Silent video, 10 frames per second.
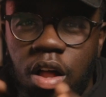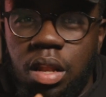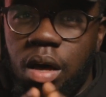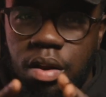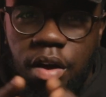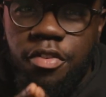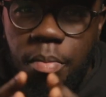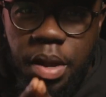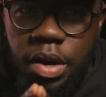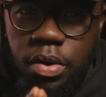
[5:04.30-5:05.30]
a lot of
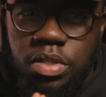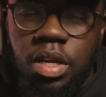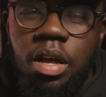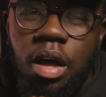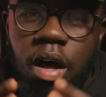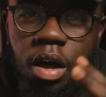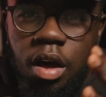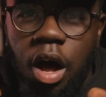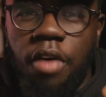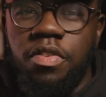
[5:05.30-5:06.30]
competitors.
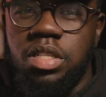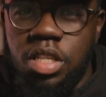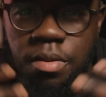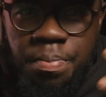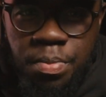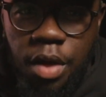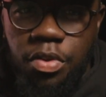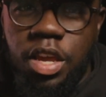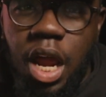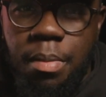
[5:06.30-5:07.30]
Obviously,
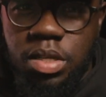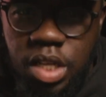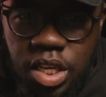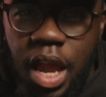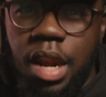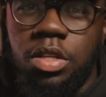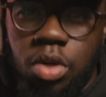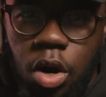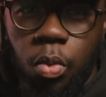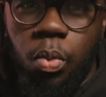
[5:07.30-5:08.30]
other cameras like Canon's
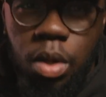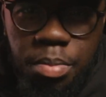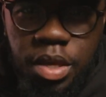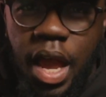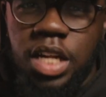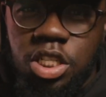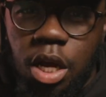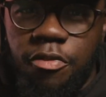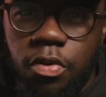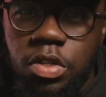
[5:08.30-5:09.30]
will be catching
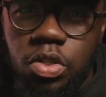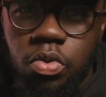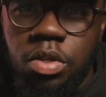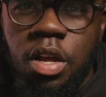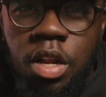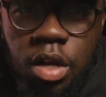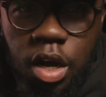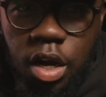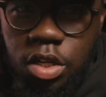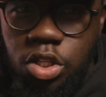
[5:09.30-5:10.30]
up very soon
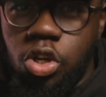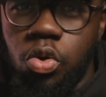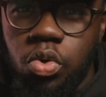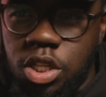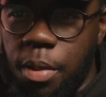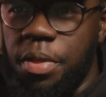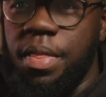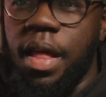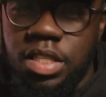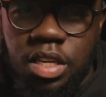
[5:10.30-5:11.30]
to something
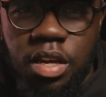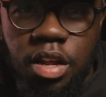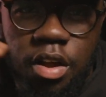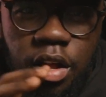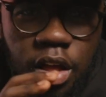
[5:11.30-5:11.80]
that is good,